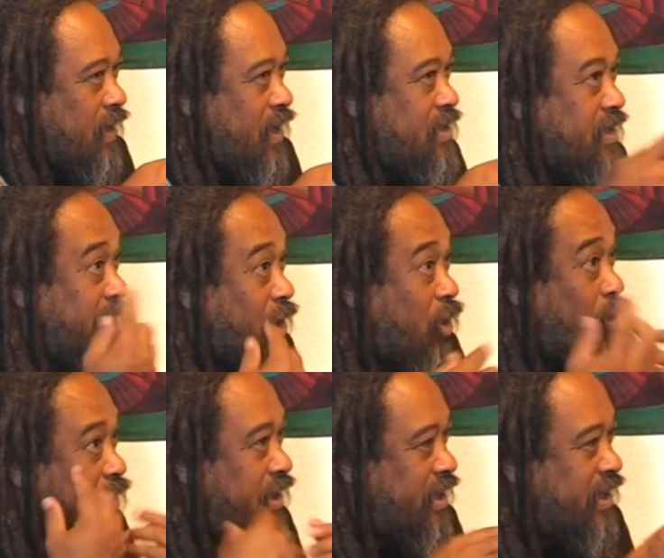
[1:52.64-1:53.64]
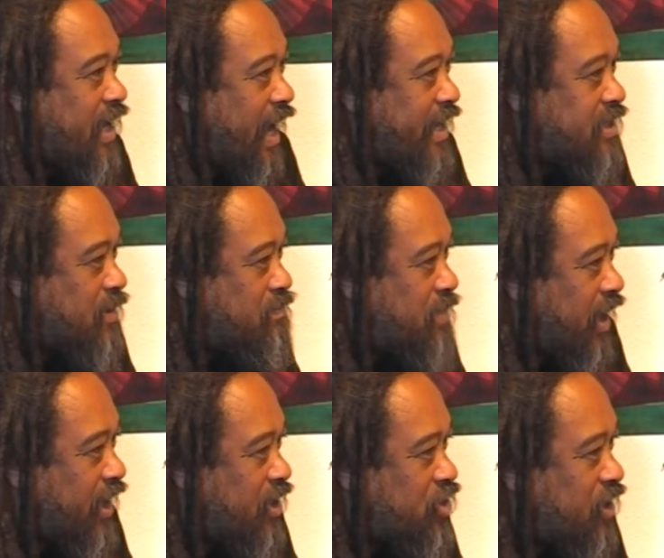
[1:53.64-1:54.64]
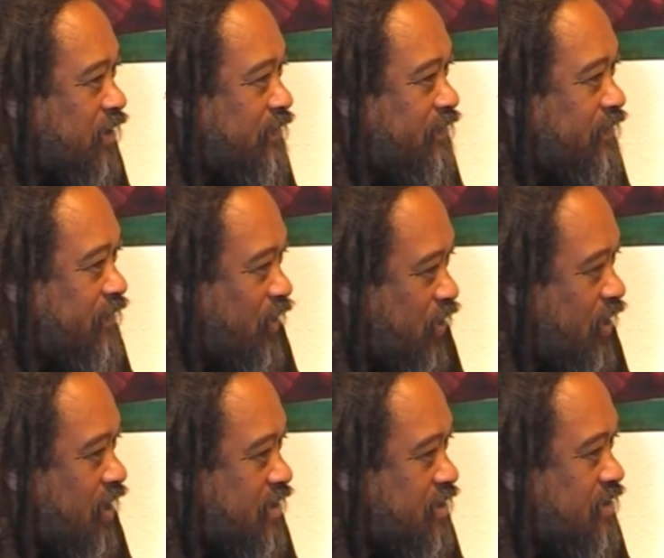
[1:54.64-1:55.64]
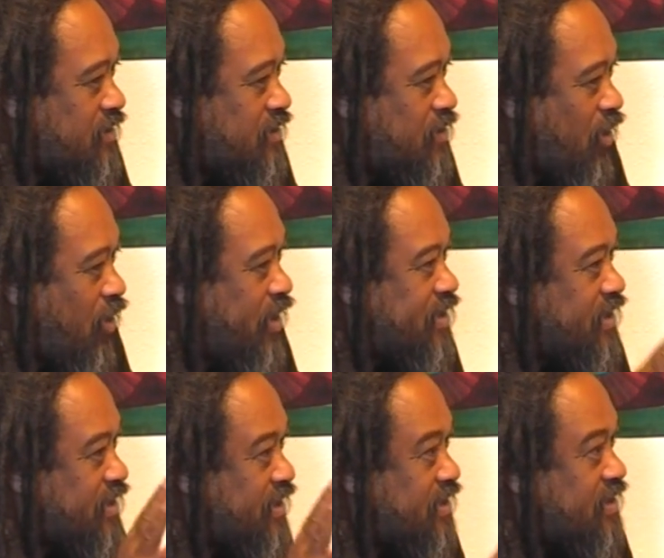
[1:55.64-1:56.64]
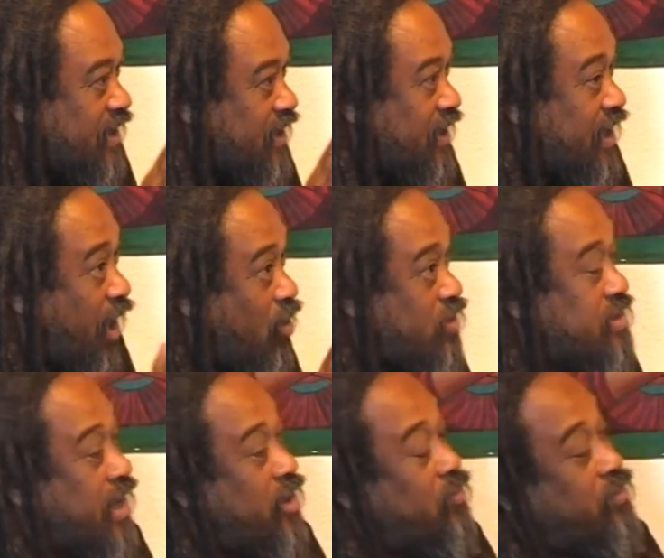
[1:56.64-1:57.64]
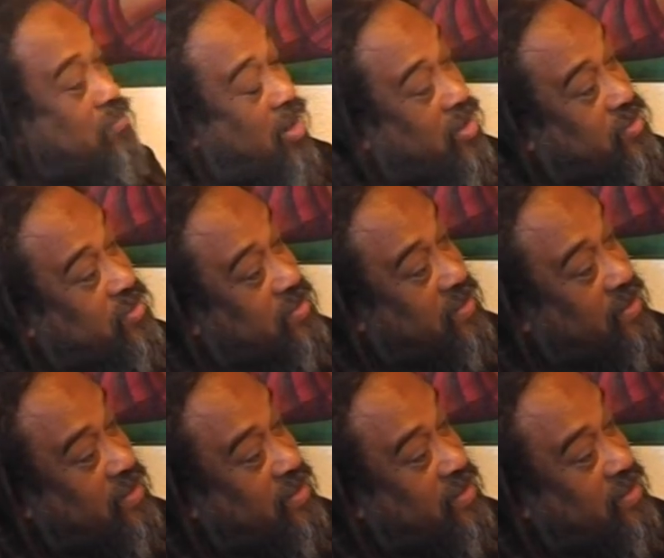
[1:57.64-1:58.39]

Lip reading: is included in the item packaging or not. Or is it distinctly outside of the box?